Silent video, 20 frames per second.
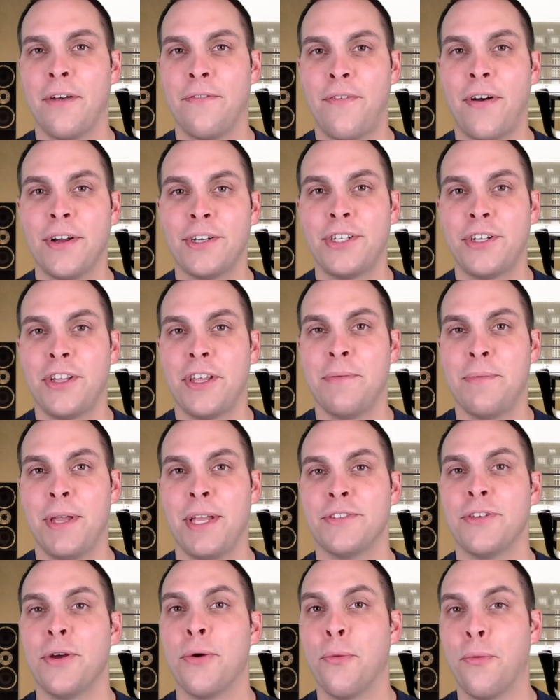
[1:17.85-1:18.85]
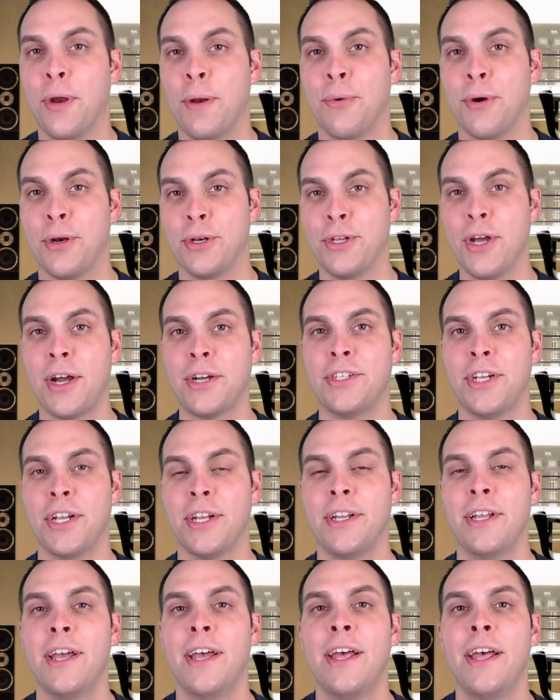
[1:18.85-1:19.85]
functionally means
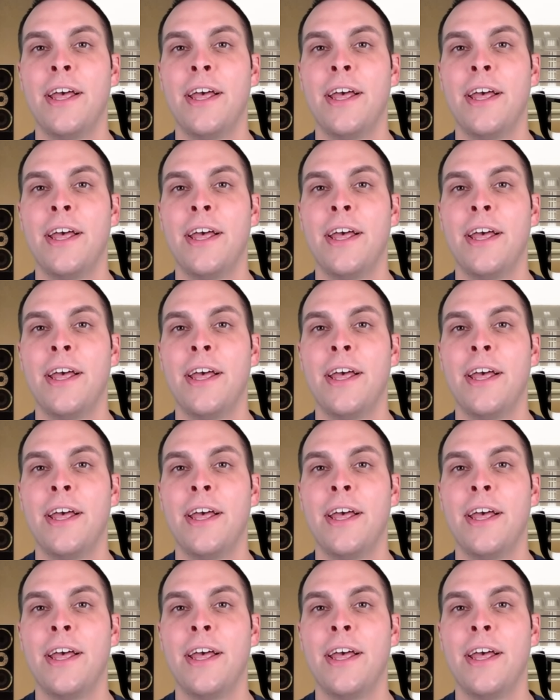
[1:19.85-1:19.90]
reproduction,